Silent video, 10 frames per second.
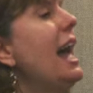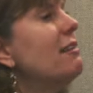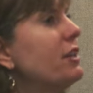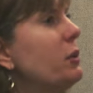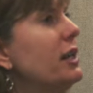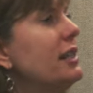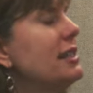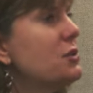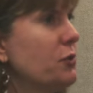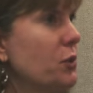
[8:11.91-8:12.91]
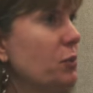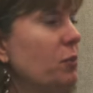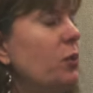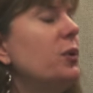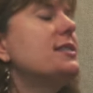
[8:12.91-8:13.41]
Everyone in this
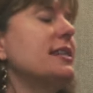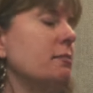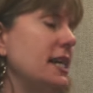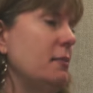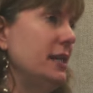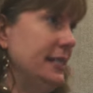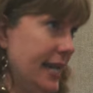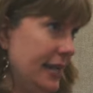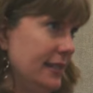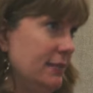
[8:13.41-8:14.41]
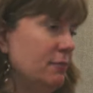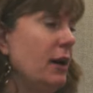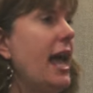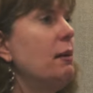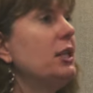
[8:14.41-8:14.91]
room will someday be dead
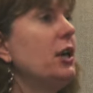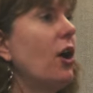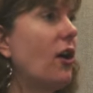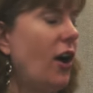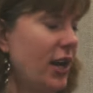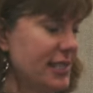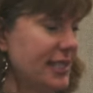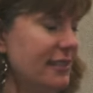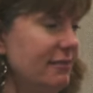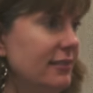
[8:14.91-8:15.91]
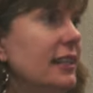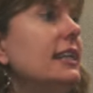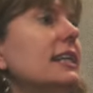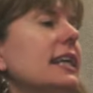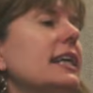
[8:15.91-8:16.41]
by Emily R. Austin.
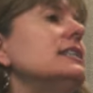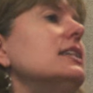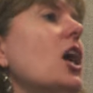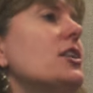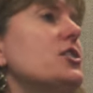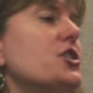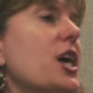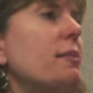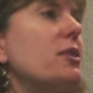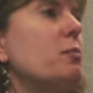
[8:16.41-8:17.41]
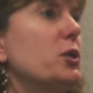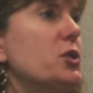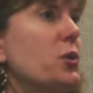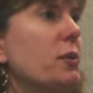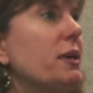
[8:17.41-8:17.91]
Gilda lost her job at the
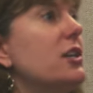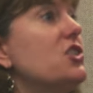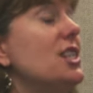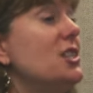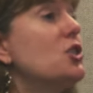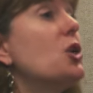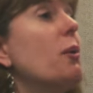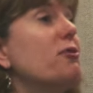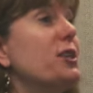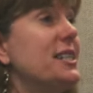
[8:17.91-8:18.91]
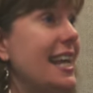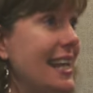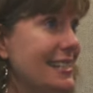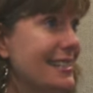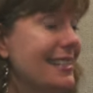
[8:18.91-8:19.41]
bookstore because she didn't show up for
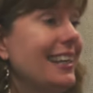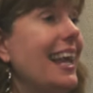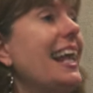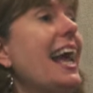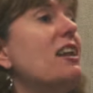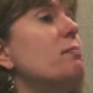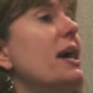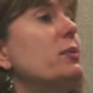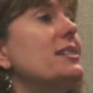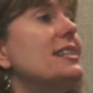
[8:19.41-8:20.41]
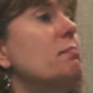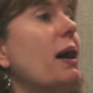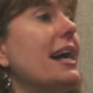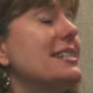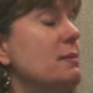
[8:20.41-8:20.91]
days. Getting out of bed was an
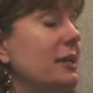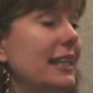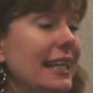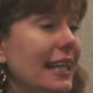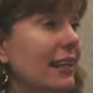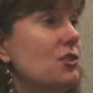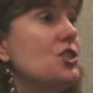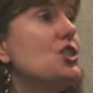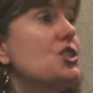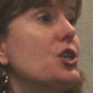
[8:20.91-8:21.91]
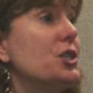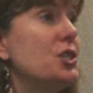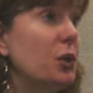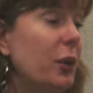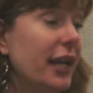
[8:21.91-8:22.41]
impossibility. She just
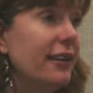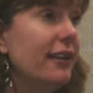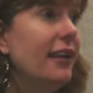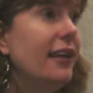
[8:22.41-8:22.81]
couldn't do it.